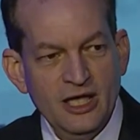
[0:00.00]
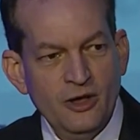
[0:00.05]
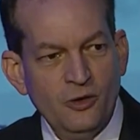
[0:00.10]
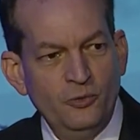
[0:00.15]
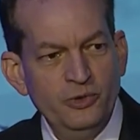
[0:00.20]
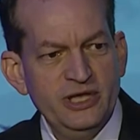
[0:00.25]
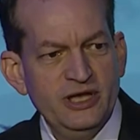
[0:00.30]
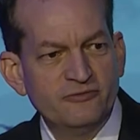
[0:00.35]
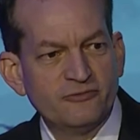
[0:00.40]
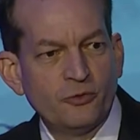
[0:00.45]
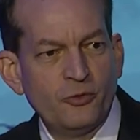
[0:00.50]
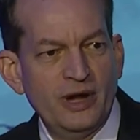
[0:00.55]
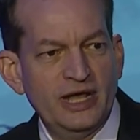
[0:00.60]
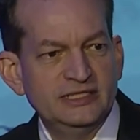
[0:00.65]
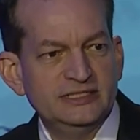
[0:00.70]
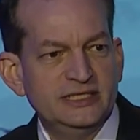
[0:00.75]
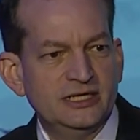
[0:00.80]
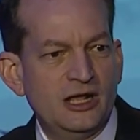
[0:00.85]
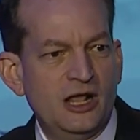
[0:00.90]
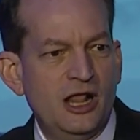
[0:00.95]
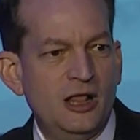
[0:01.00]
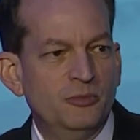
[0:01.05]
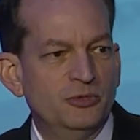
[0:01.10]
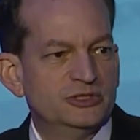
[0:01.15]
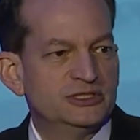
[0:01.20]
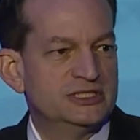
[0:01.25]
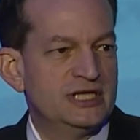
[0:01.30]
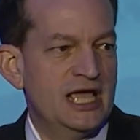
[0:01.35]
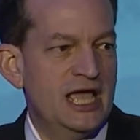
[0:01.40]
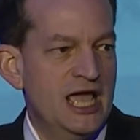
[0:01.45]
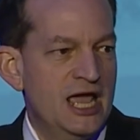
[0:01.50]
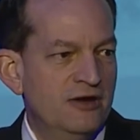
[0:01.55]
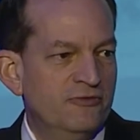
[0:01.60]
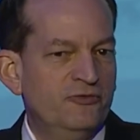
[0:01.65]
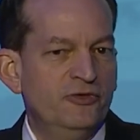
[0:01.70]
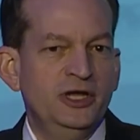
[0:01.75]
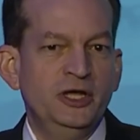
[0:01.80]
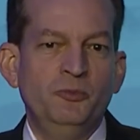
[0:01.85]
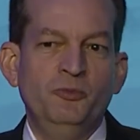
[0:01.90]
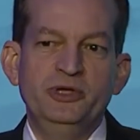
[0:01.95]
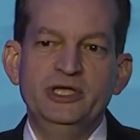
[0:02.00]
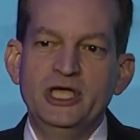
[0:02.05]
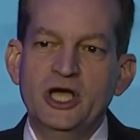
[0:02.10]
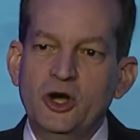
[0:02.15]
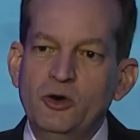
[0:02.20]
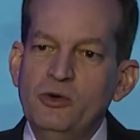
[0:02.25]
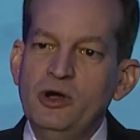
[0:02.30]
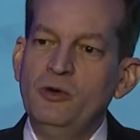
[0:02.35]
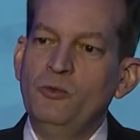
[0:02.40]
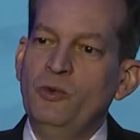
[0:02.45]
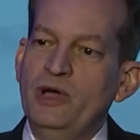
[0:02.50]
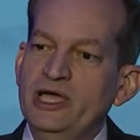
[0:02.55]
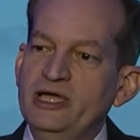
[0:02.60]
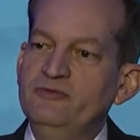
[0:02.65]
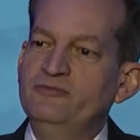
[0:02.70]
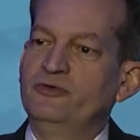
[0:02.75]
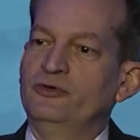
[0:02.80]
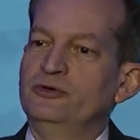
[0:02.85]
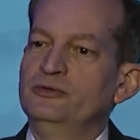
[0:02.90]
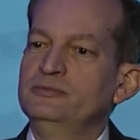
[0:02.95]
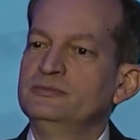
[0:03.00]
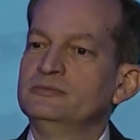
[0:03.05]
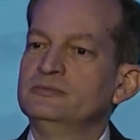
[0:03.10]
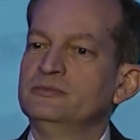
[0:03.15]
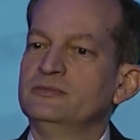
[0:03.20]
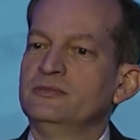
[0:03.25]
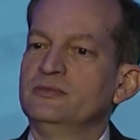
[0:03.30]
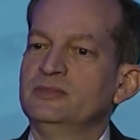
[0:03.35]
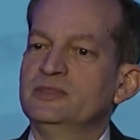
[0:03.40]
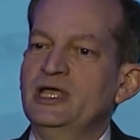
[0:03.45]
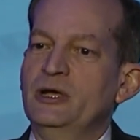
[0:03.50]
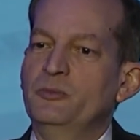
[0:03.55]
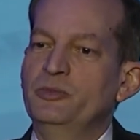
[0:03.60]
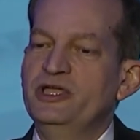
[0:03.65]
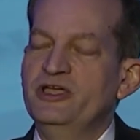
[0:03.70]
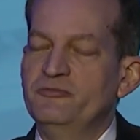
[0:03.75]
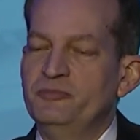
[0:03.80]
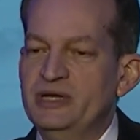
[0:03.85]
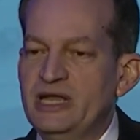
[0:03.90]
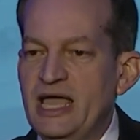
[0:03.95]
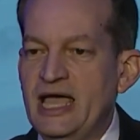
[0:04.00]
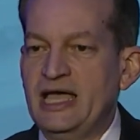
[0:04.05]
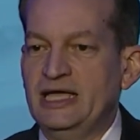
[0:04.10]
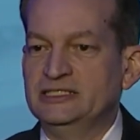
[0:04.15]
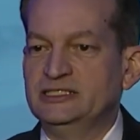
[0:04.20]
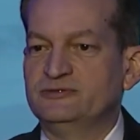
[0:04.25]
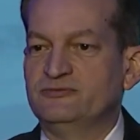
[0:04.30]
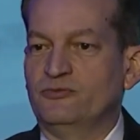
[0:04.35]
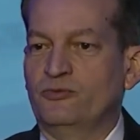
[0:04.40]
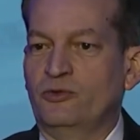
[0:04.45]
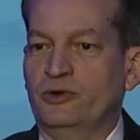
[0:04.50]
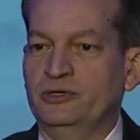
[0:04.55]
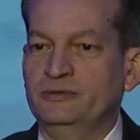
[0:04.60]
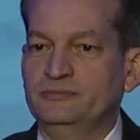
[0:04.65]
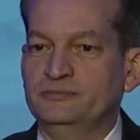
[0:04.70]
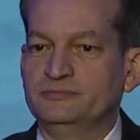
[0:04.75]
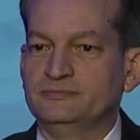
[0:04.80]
We have granted almost every WIOA waiver that we have been asked for,